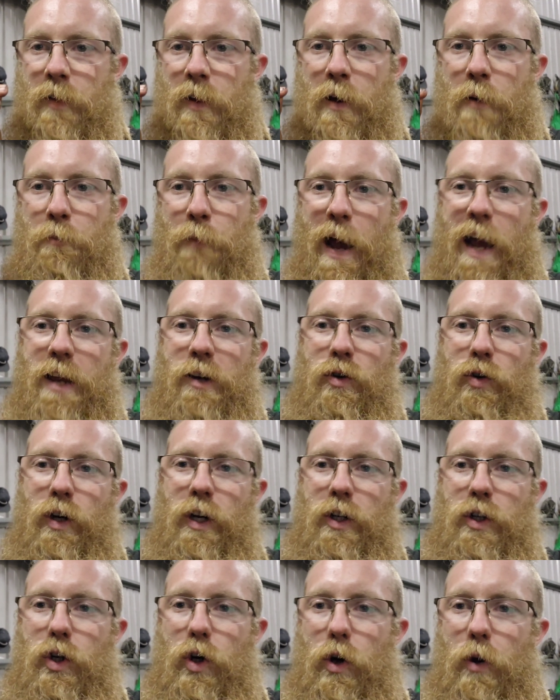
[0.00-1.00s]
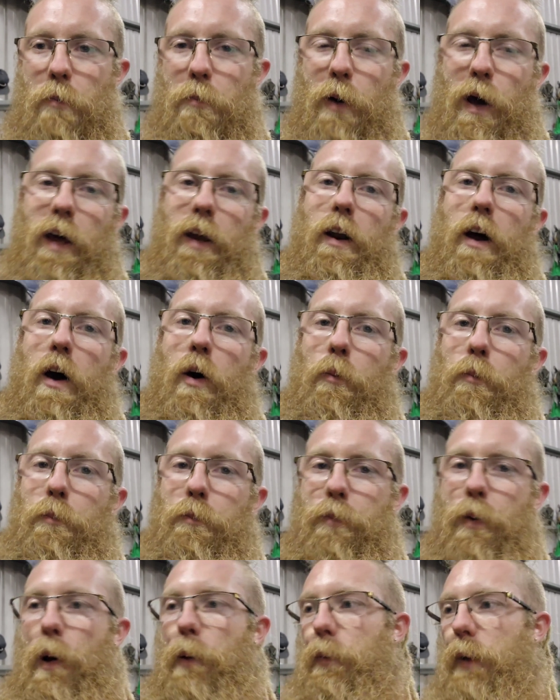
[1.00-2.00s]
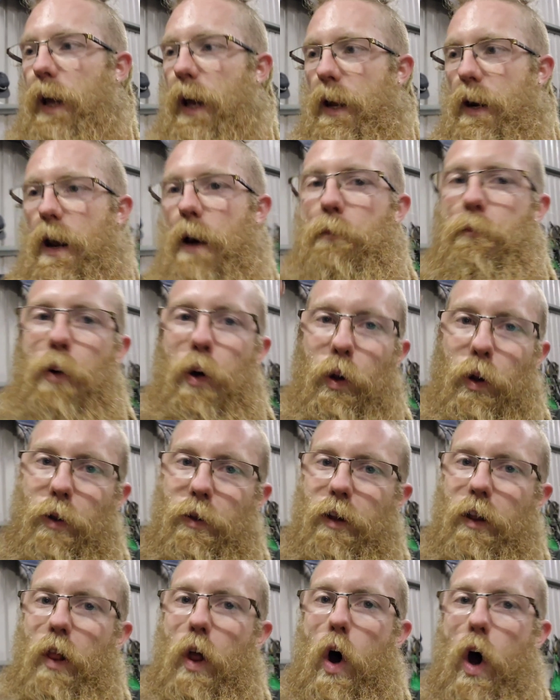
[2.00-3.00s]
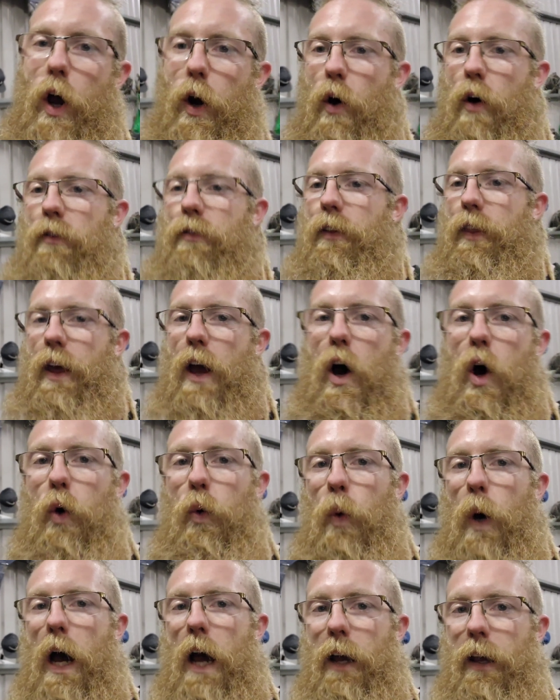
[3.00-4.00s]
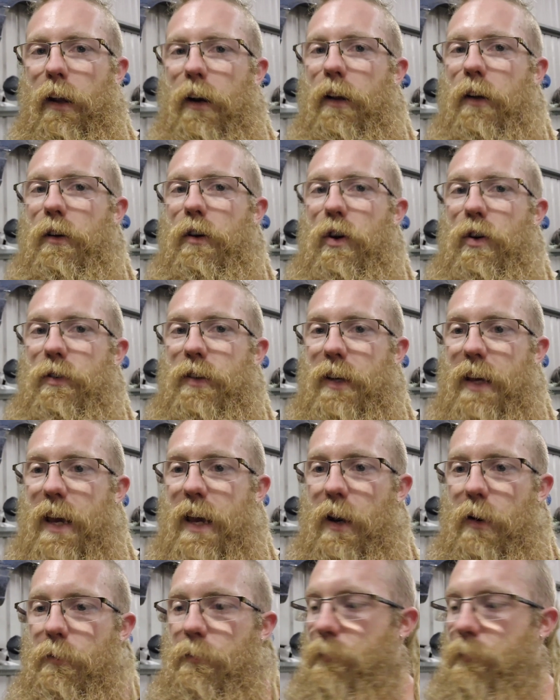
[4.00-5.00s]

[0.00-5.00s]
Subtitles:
a major issue, but I'll probably end up pulling the line off of the old Wagon and using it.